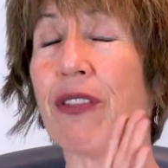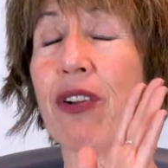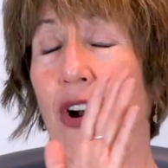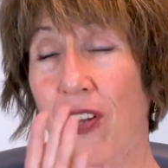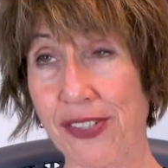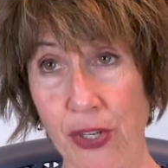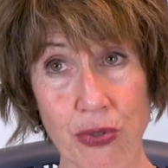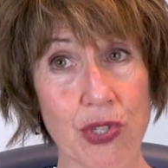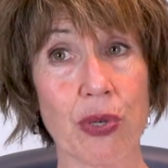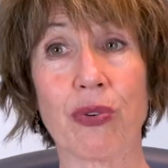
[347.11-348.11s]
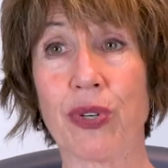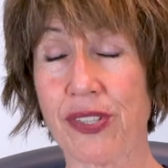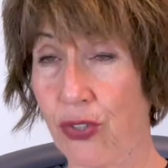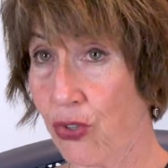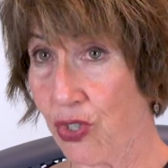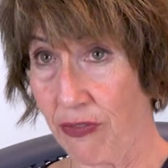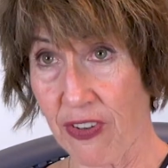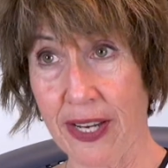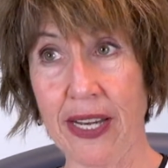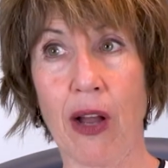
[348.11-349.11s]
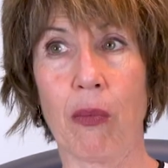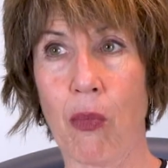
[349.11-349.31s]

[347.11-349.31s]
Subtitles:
They're also doing research to find out